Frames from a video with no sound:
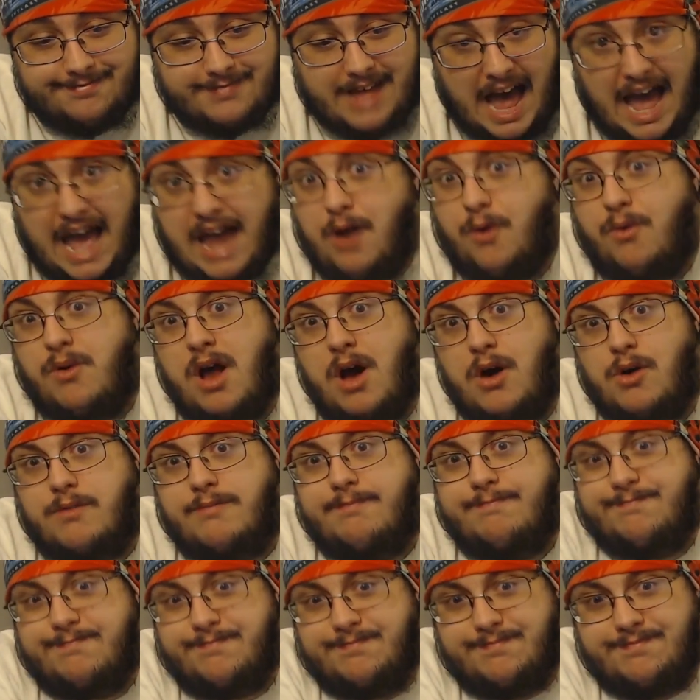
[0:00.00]
I don't know.
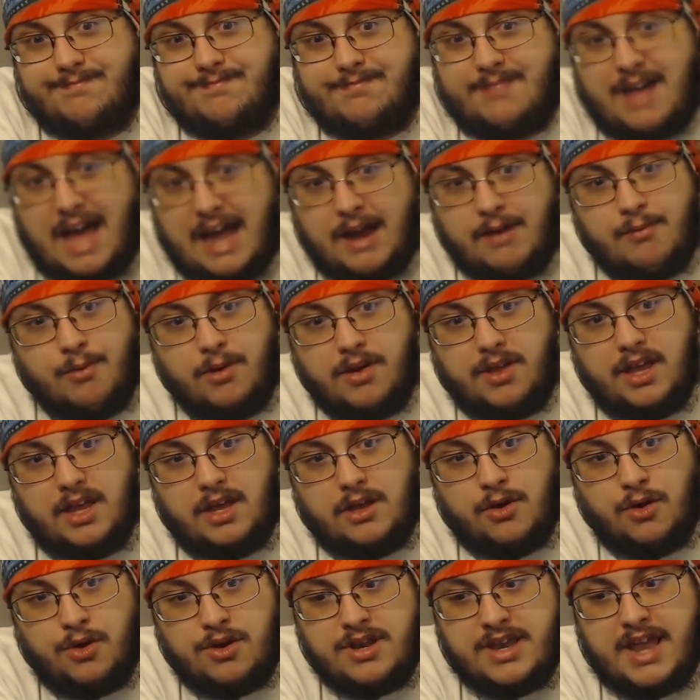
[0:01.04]
I really
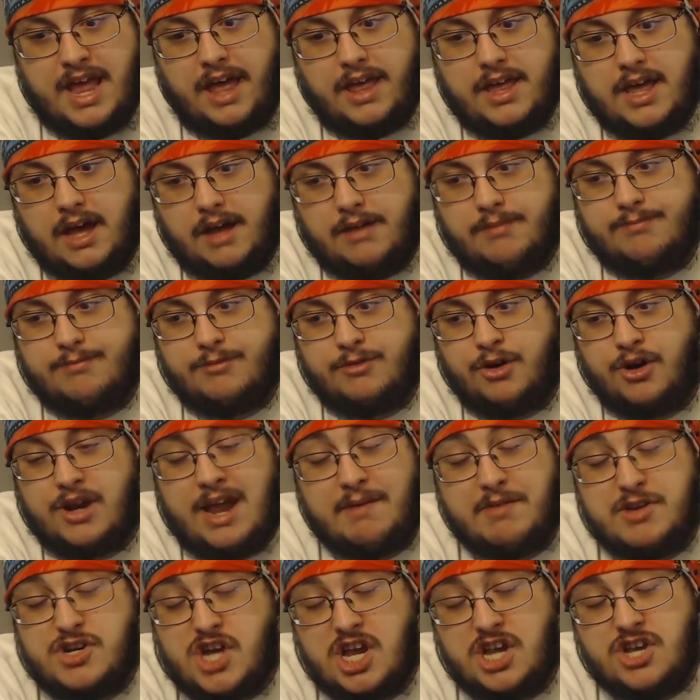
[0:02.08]
couldn't tell you. Could
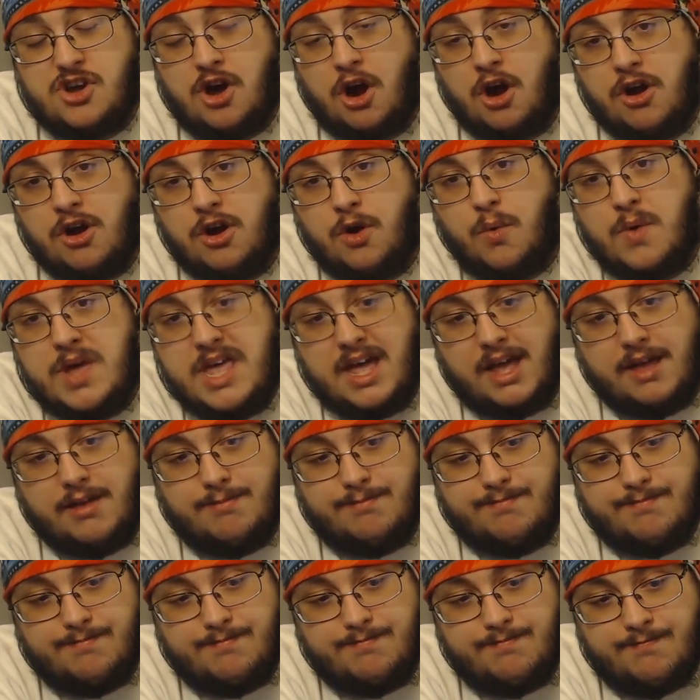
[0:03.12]
have a change of heart in a week,
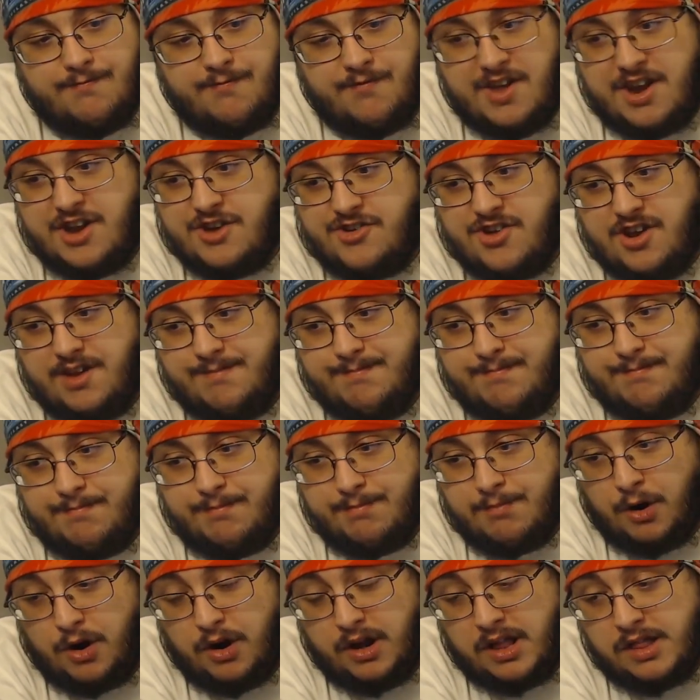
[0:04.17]
finish it
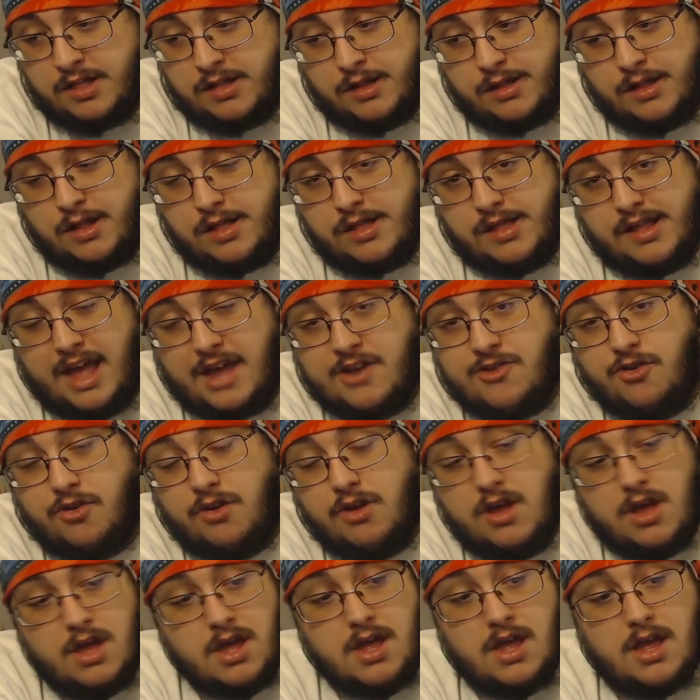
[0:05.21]
on a consistent schedule,
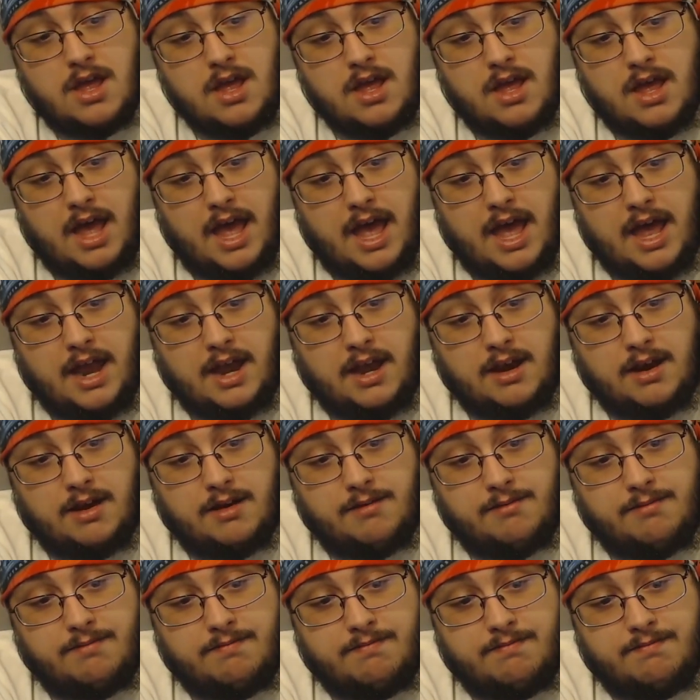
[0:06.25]
and
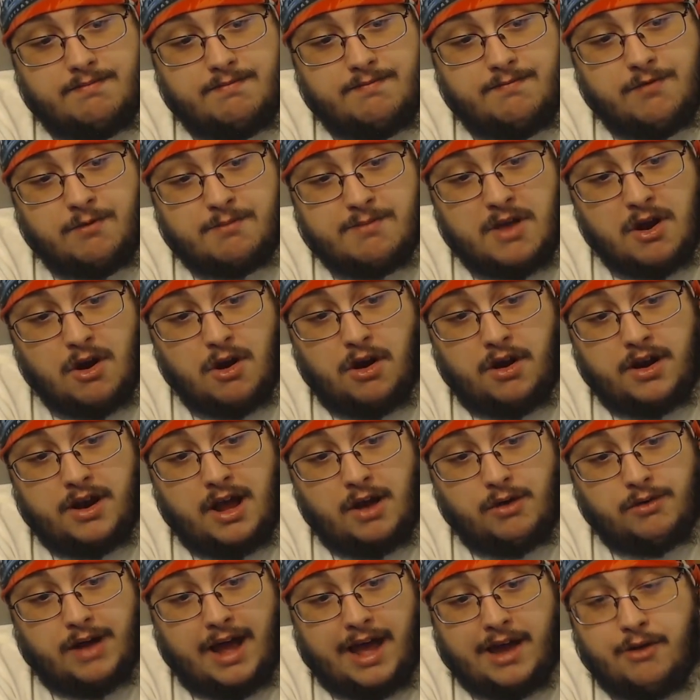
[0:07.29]
from there on
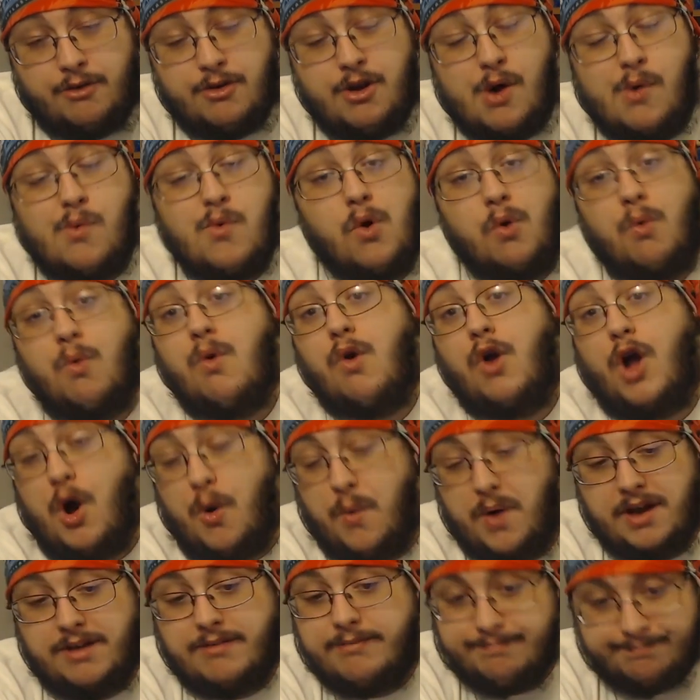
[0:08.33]
out, I don't know where we're
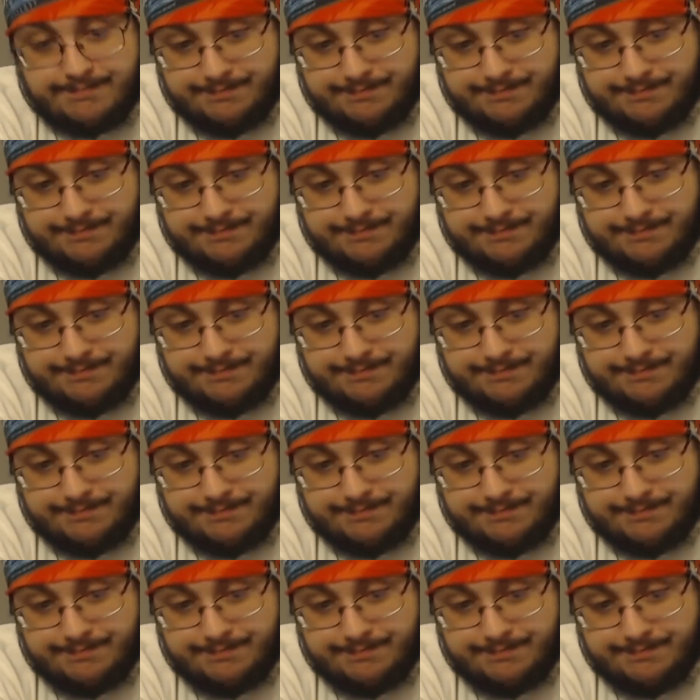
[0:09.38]
going.